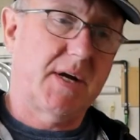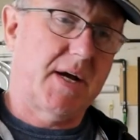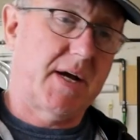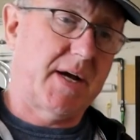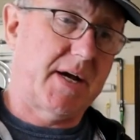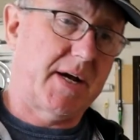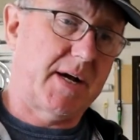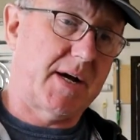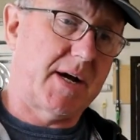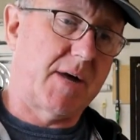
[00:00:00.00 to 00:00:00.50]

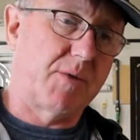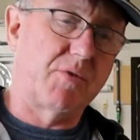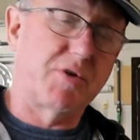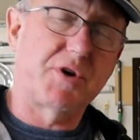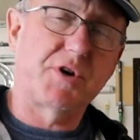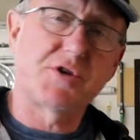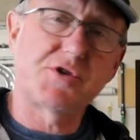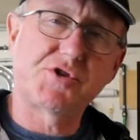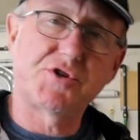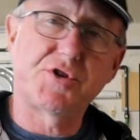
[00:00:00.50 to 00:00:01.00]
I
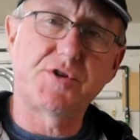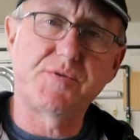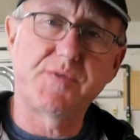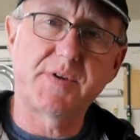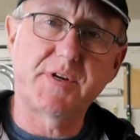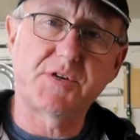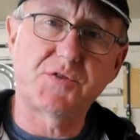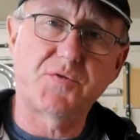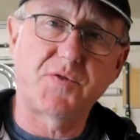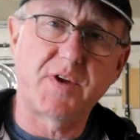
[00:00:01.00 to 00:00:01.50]
wanted to shoot
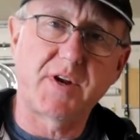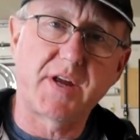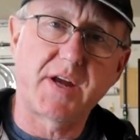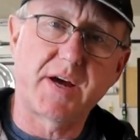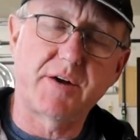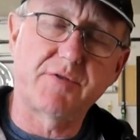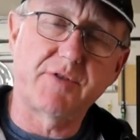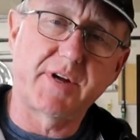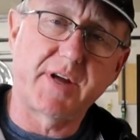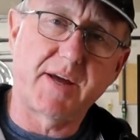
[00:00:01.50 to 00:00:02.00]
this
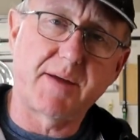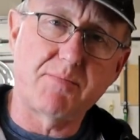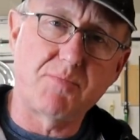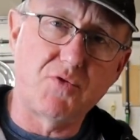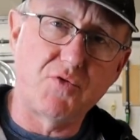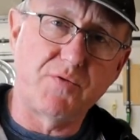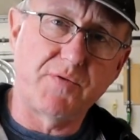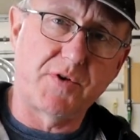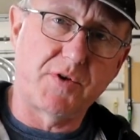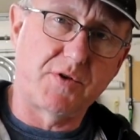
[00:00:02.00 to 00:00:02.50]
video and get
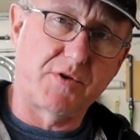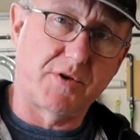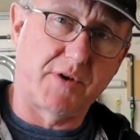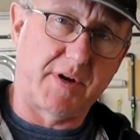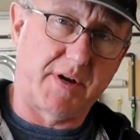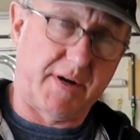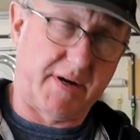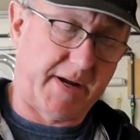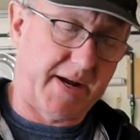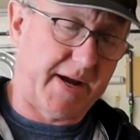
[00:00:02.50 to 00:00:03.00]
moving on
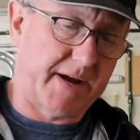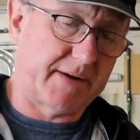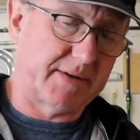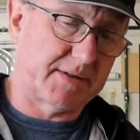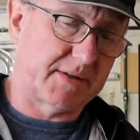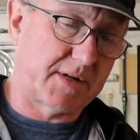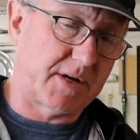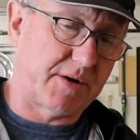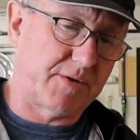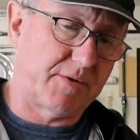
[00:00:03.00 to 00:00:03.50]
it again.
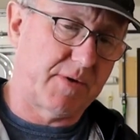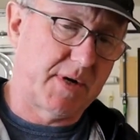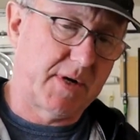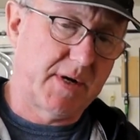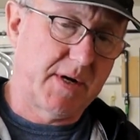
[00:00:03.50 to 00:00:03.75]
So